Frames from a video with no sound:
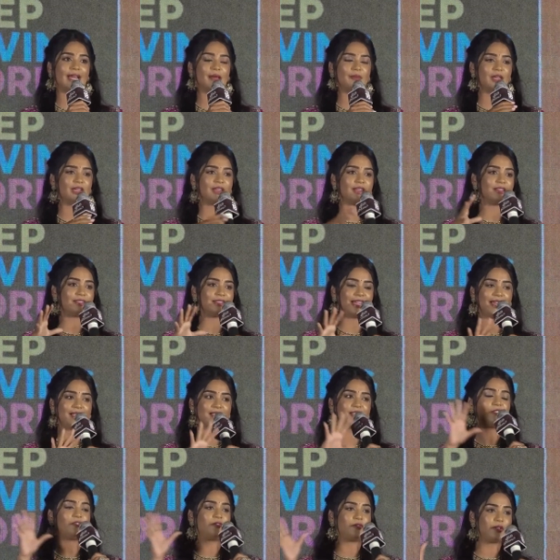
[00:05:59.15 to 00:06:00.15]
I mean, it,
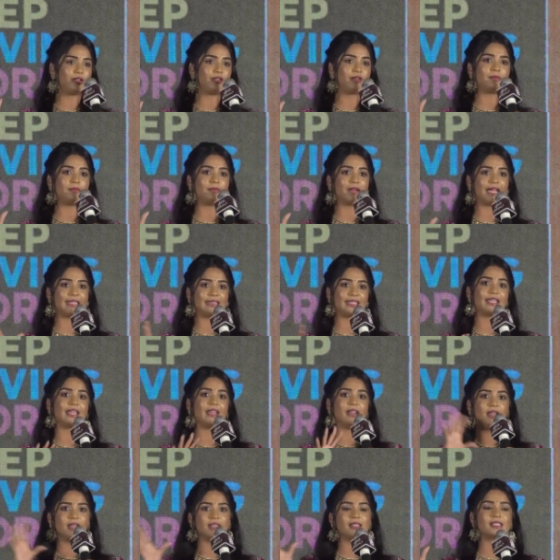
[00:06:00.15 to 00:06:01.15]
as a film, I think
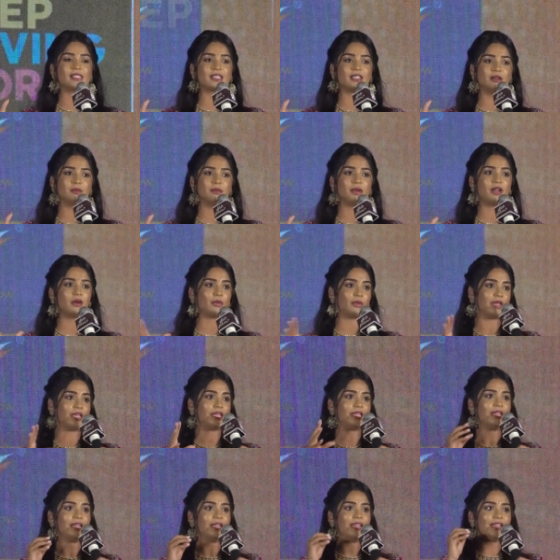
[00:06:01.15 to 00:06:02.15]
Indian cinema,
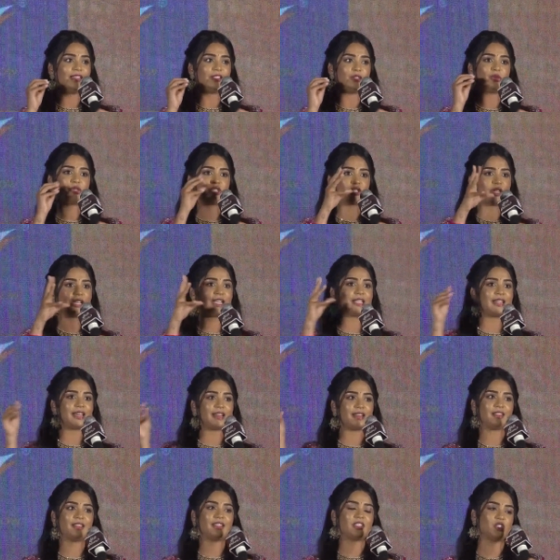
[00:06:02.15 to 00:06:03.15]
we usually
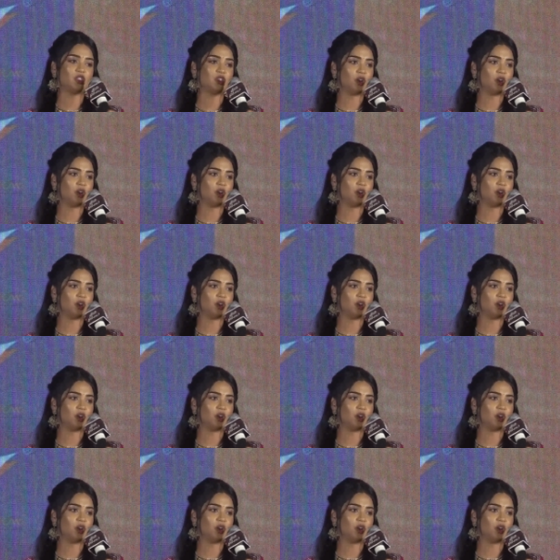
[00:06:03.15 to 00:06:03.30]
there are these